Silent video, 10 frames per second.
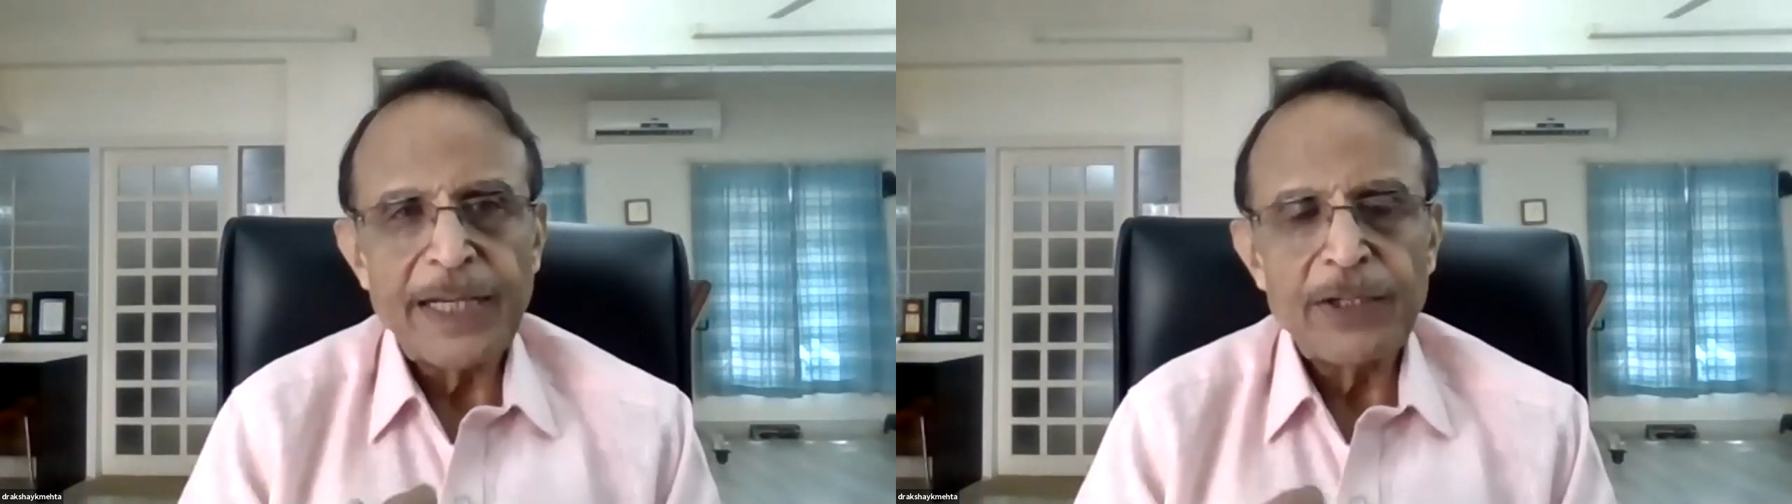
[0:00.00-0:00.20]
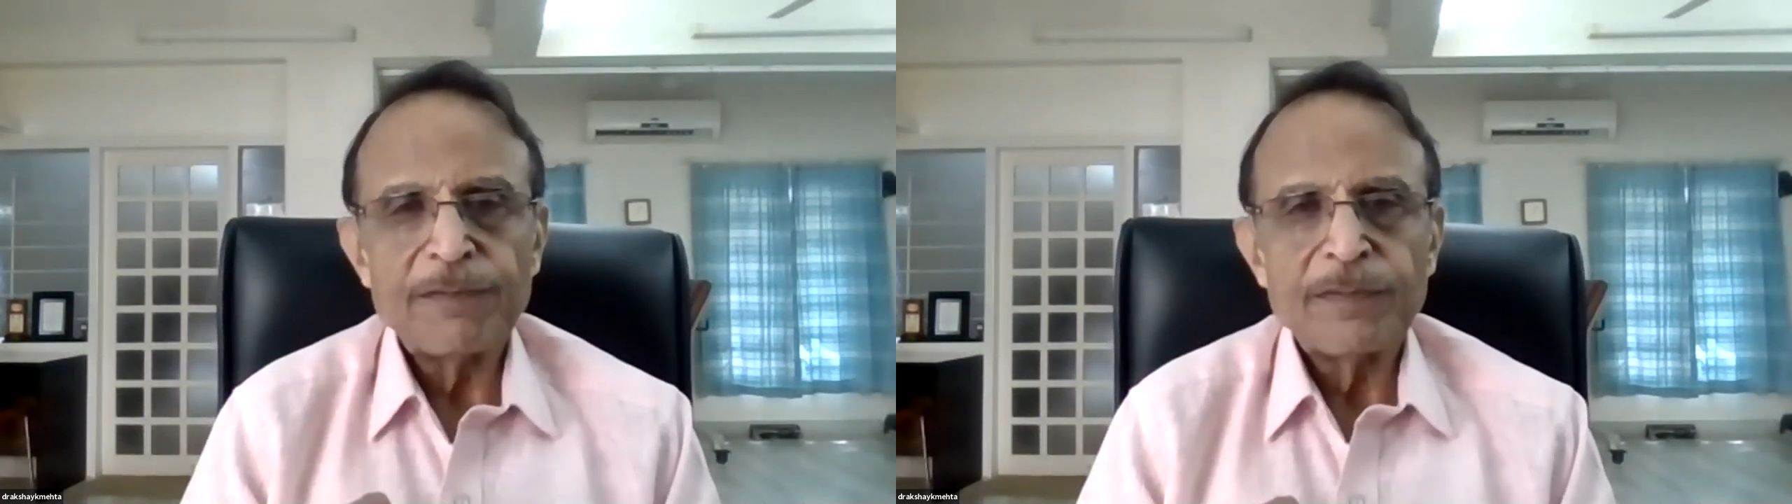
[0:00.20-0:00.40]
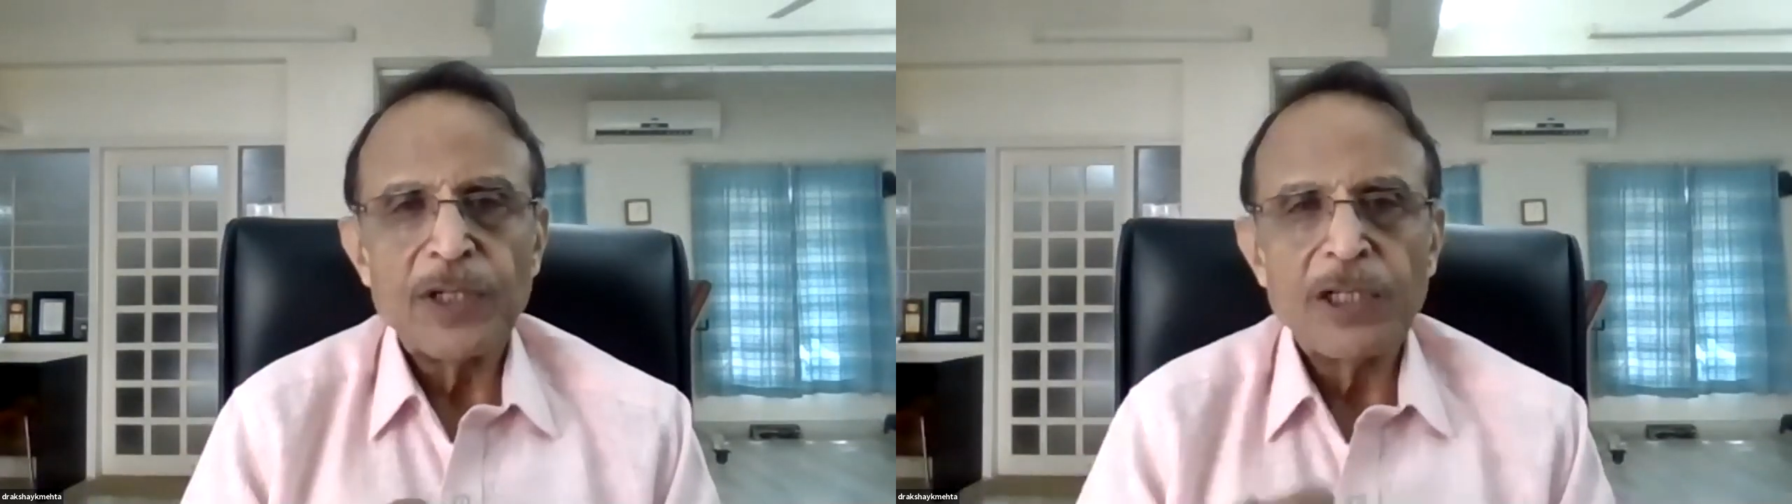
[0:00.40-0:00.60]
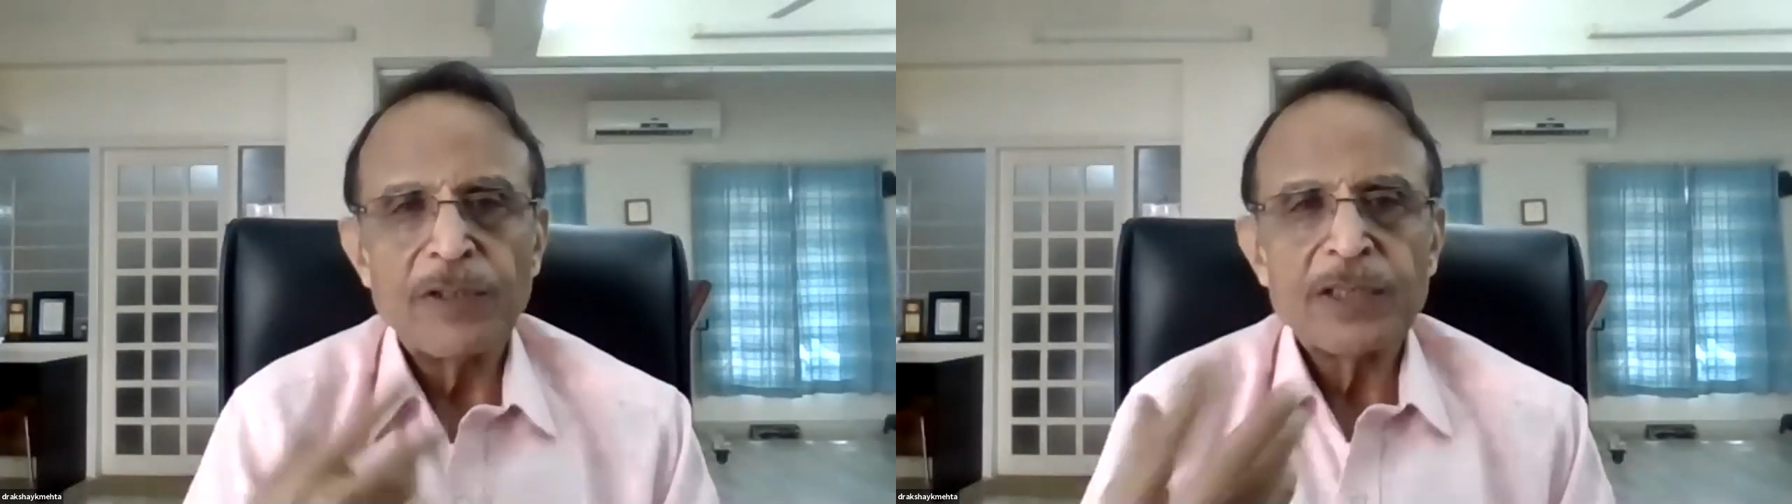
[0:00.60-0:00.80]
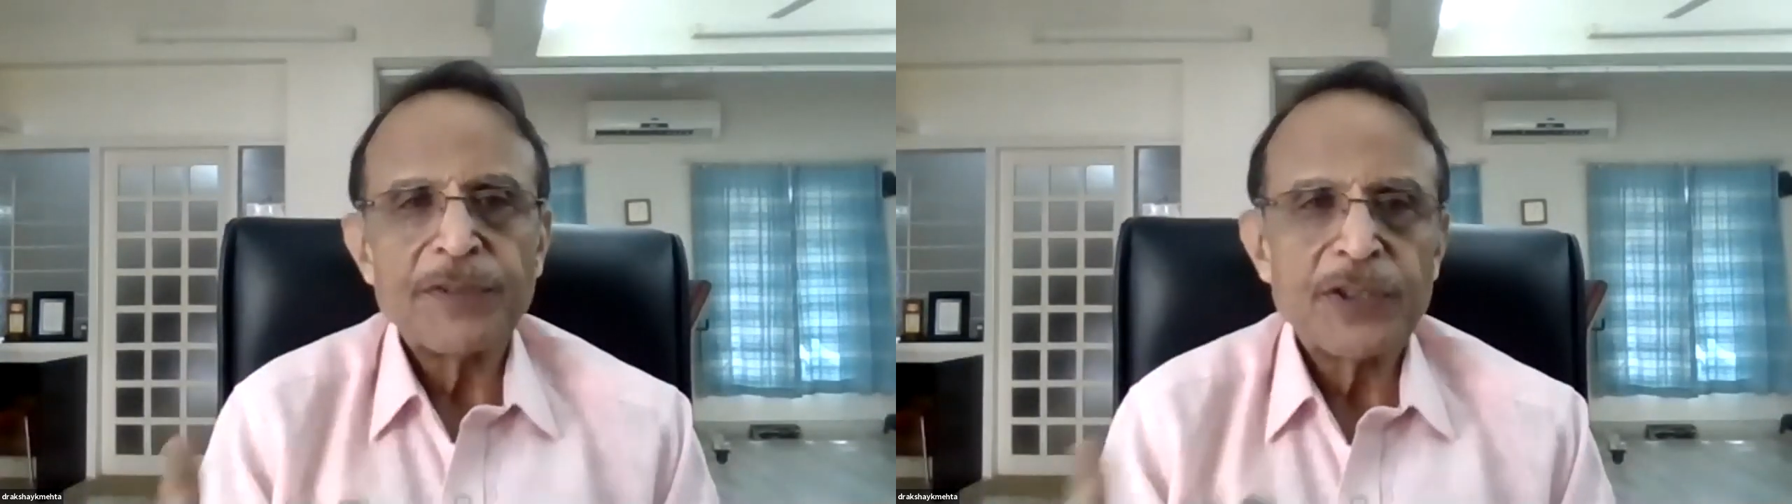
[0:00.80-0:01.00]
kind of
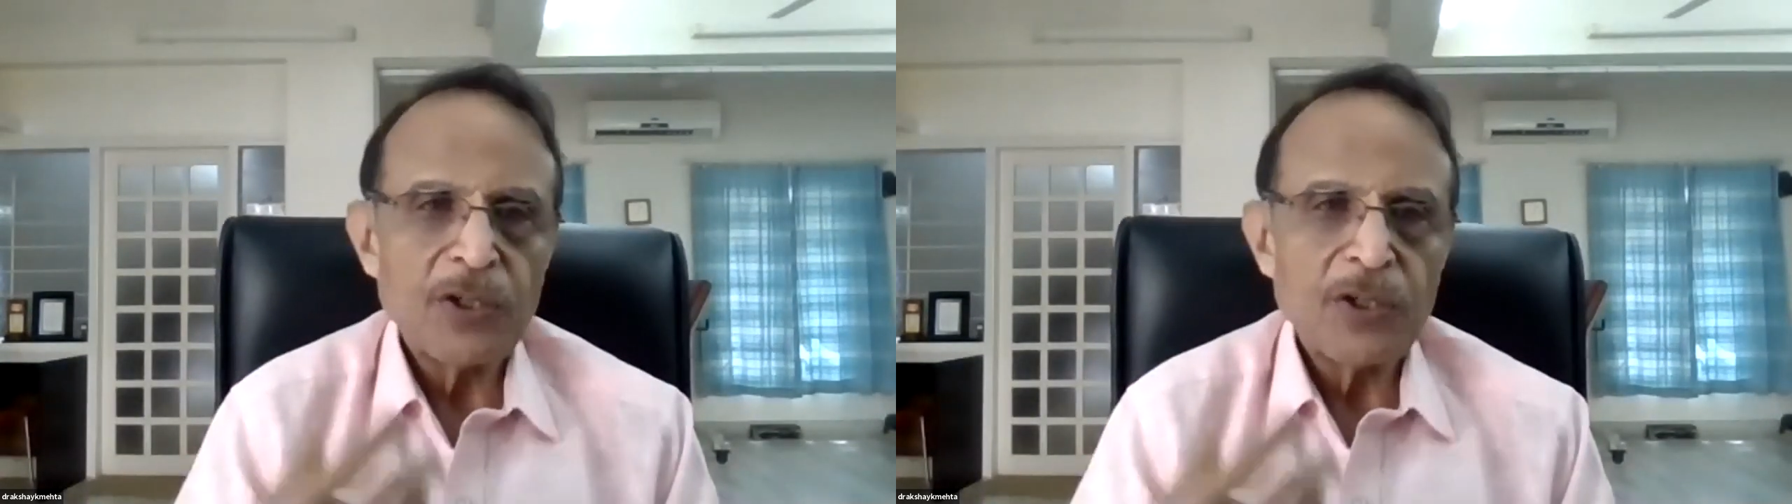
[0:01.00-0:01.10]
converse